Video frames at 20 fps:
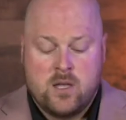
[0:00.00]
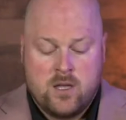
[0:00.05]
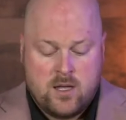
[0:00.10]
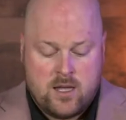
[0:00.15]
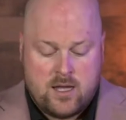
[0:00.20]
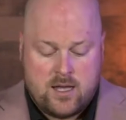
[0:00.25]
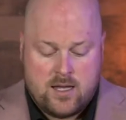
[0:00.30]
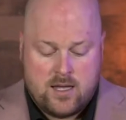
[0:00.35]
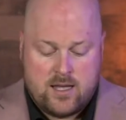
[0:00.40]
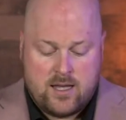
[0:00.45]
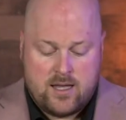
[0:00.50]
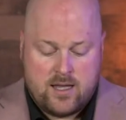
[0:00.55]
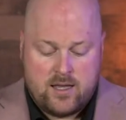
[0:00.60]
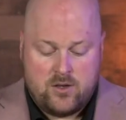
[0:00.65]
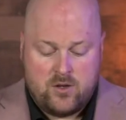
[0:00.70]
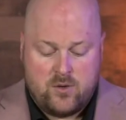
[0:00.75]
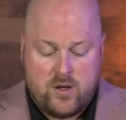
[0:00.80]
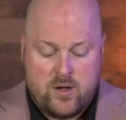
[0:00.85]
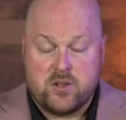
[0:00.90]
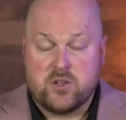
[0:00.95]
I
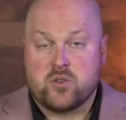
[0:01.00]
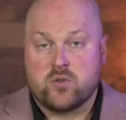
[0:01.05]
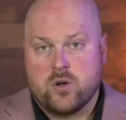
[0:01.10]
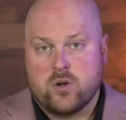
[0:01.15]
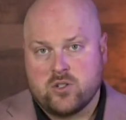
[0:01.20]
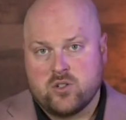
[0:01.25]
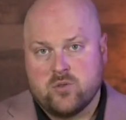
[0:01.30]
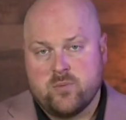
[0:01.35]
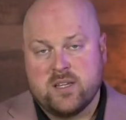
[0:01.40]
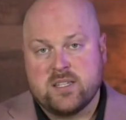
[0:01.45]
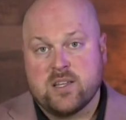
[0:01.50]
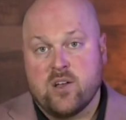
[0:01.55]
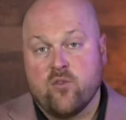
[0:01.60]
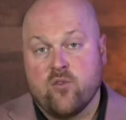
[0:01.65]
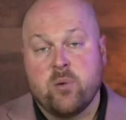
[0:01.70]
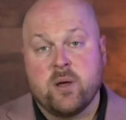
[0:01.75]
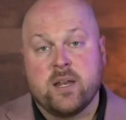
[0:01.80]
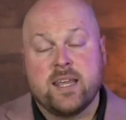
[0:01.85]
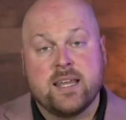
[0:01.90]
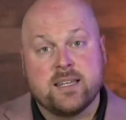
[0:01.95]
knew how to structure myself.
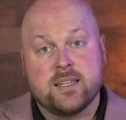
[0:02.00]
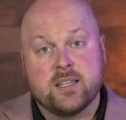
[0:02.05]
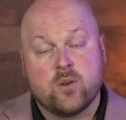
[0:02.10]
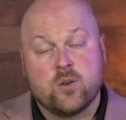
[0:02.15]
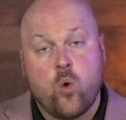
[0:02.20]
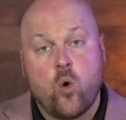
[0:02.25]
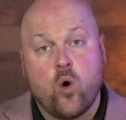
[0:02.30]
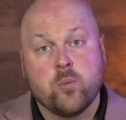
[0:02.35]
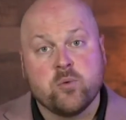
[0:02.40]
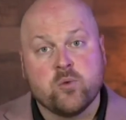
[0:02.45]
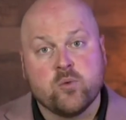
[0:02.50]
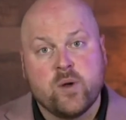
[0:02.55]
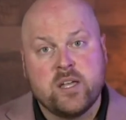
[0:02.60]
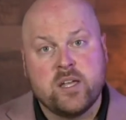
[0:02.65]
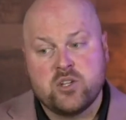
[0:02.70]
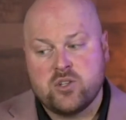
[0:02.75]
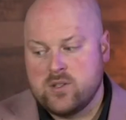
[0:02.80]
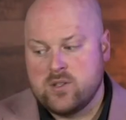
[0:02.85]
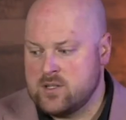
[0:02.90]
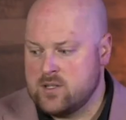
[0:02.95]
But again,
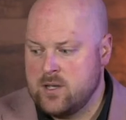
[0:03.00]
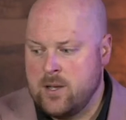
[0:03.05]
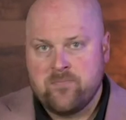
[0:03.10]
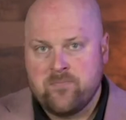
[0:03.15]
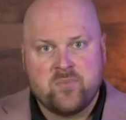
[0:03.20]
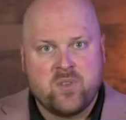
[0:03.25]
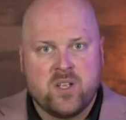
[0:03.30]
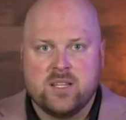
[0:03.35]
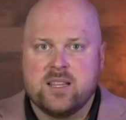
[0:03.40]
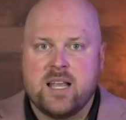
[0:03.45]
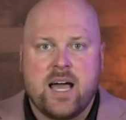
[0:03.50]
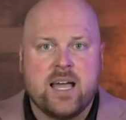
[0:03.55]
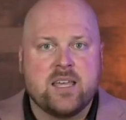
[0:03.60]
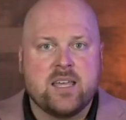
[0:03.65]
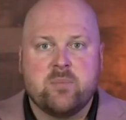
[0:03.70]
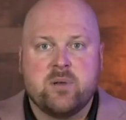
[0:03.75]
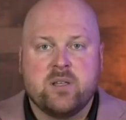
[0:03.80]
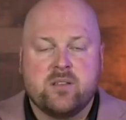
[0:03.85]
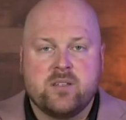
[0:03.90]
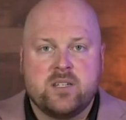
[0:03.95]
corporations,
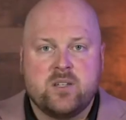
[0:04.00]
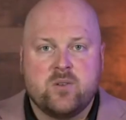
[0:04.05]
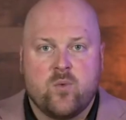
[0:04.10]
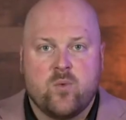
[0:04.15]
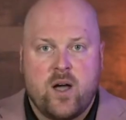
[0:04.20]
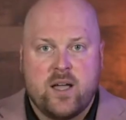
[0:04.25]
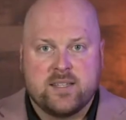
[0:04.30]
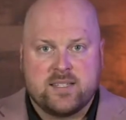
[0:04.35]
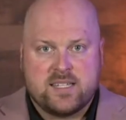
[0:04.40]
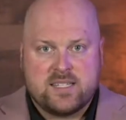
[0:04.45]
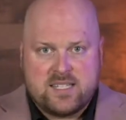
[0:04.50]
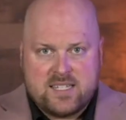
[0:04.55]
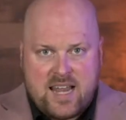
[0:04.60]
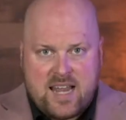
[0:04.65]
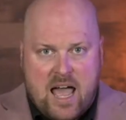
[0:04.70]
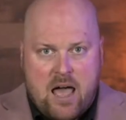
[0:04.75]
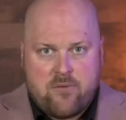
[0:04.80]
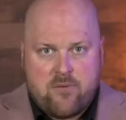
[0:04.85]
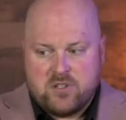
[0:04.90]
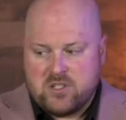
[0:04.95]
liability-wise, it's an
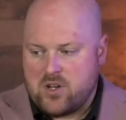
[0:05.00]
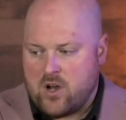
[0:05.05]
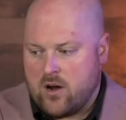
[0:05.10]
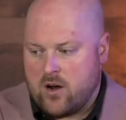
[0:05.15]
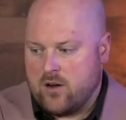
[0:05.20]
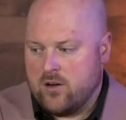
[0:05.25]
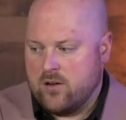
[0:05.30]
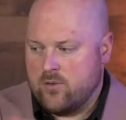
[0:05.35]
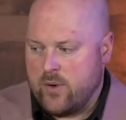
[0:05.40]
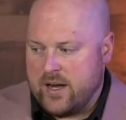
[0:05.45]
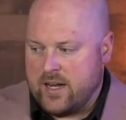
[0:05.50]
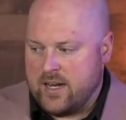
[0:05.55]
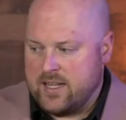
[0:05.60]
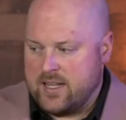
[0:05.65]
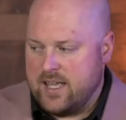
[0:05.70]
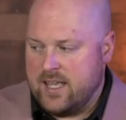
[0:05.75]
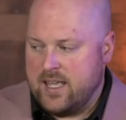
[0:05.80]
avatar, right?